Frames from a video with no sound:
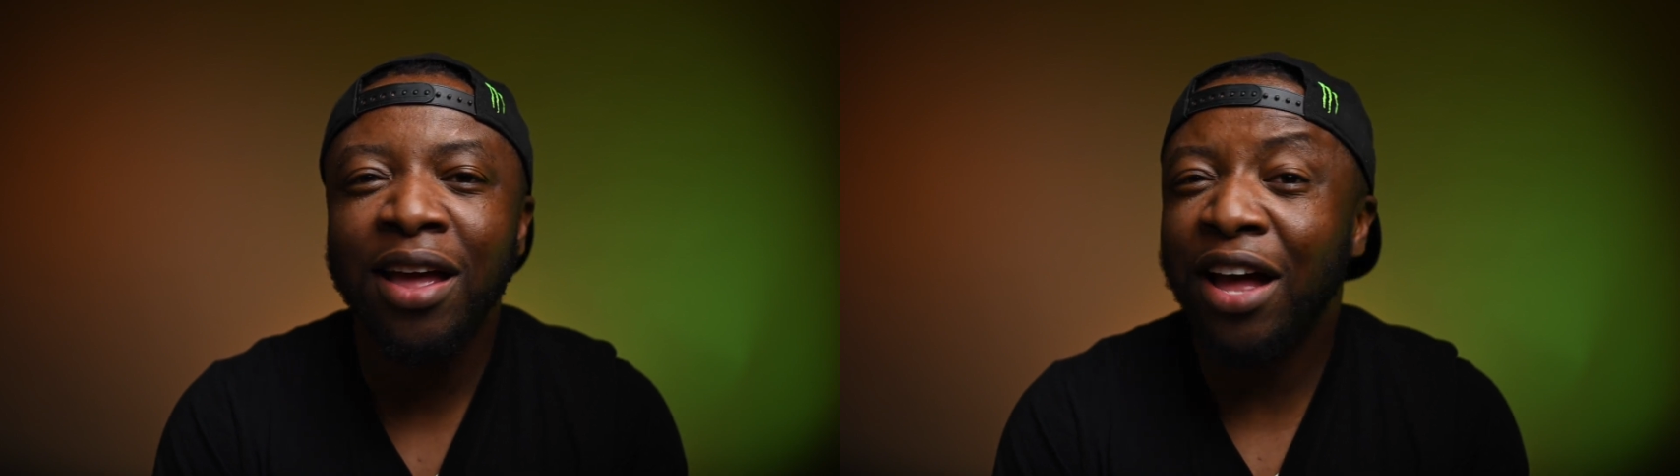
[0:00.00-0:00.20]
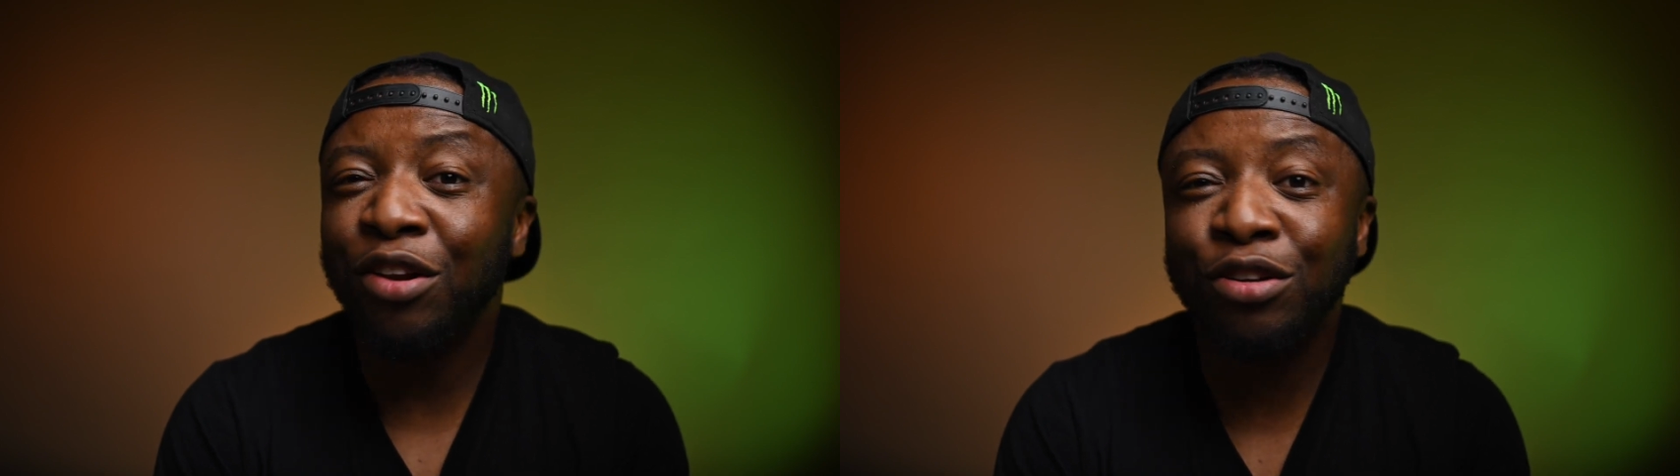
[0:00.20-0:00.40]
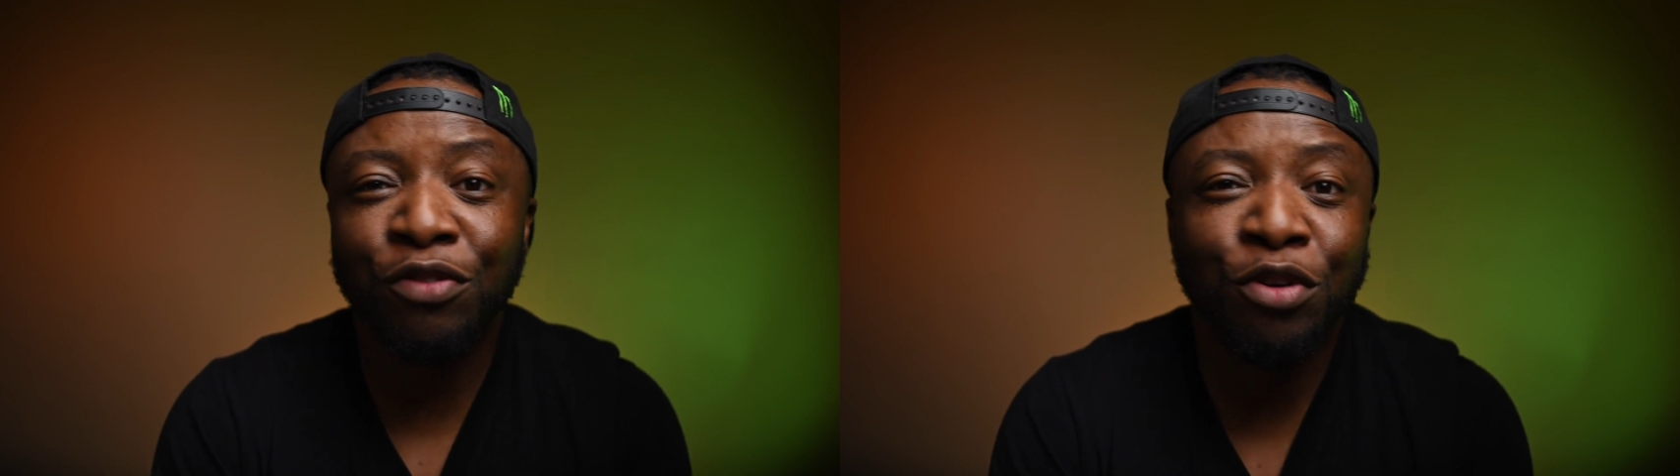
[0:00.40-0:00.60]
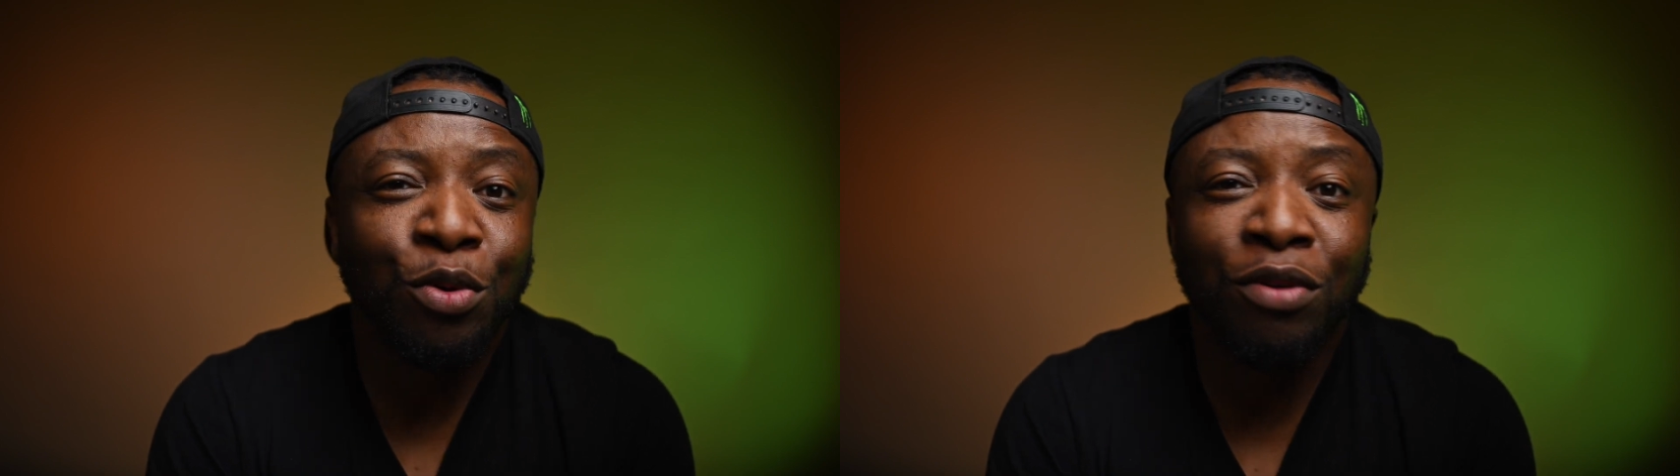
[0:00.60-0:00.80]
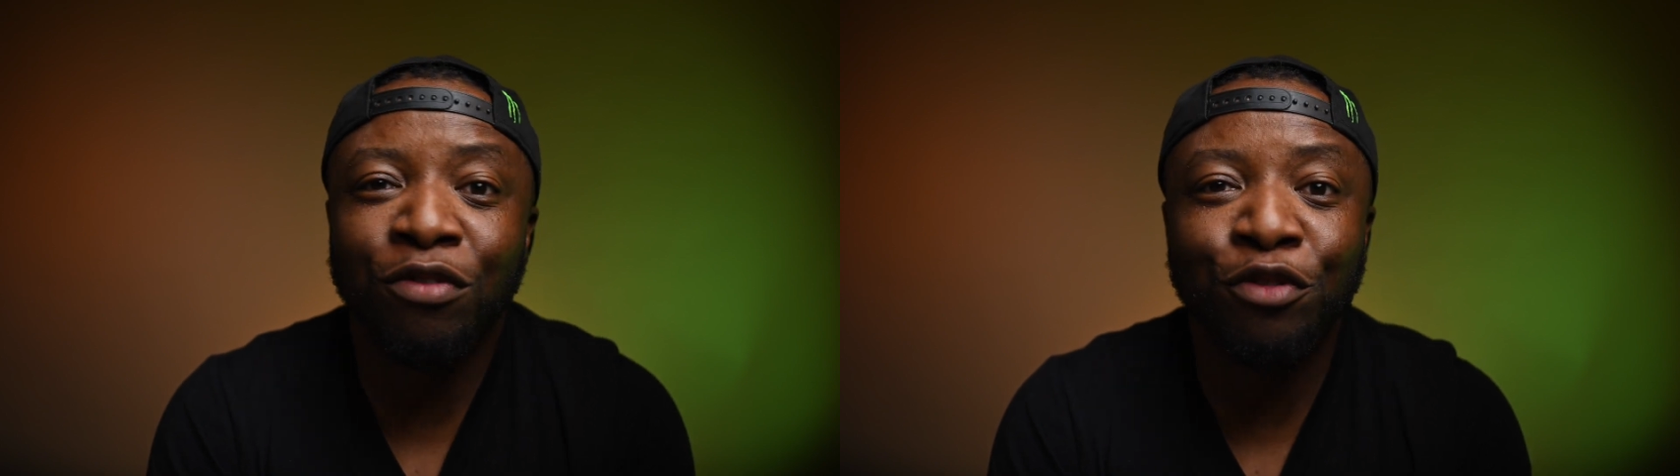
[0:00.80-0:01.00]
and those of you
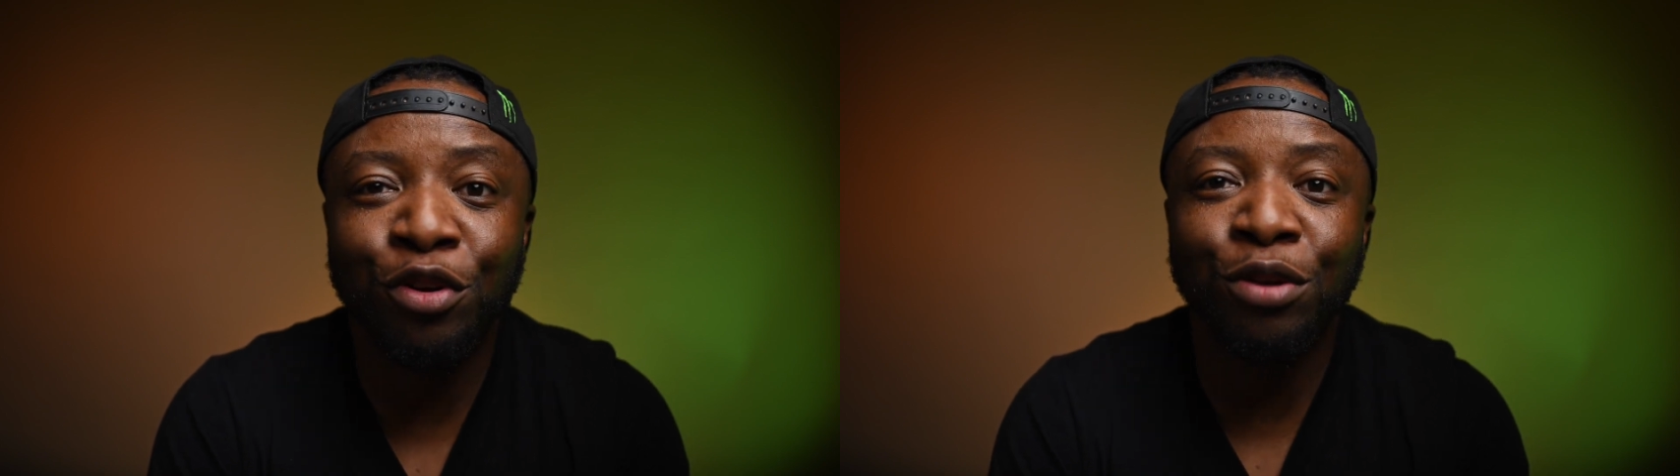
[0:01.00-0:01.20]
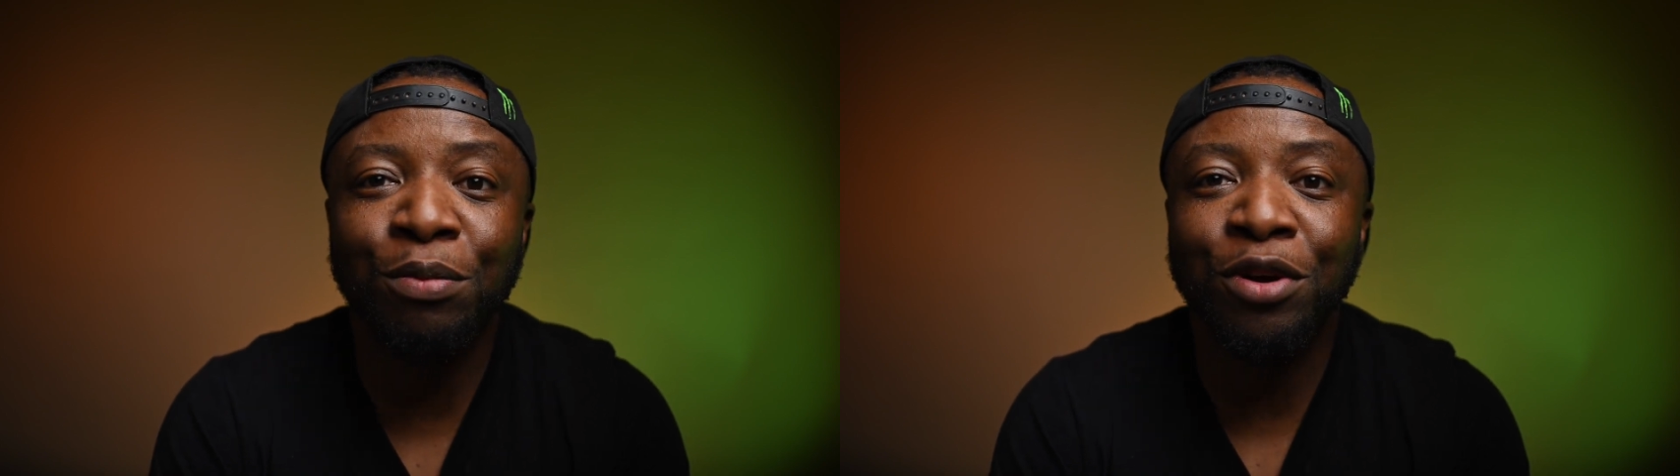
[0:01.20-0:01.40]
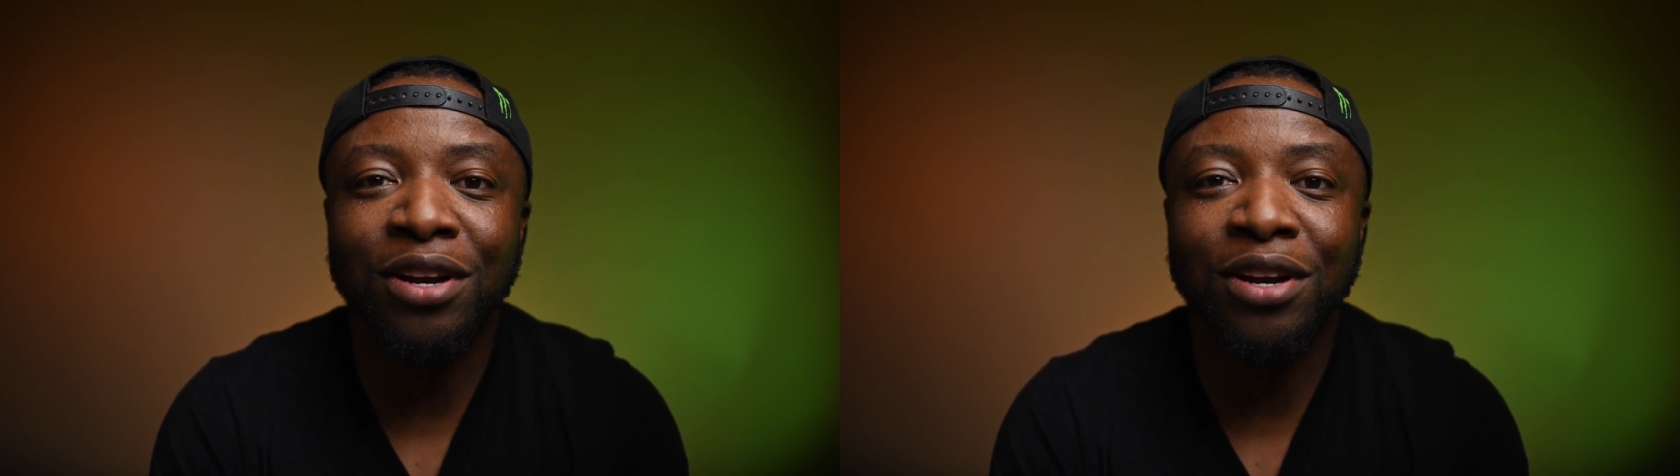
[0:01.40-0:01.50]
who even followed me on